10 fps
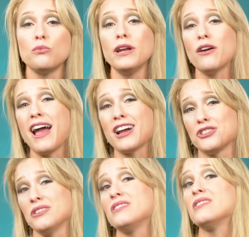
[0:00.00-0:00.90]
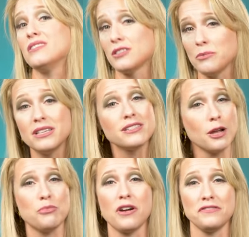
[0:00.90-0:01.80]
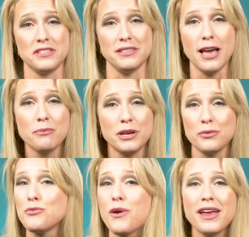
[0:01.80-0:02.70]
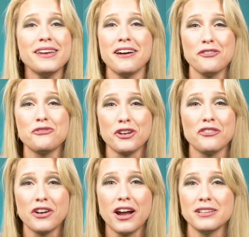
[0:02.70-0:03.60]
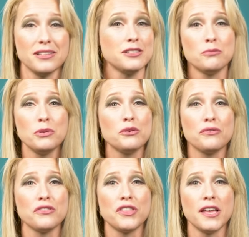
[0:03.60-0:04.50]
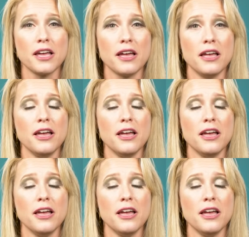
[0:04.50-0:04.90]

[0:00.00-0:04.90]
And we are actually seeing some end time prophecies happening right now in front of our eyes. It's a beautiful thing.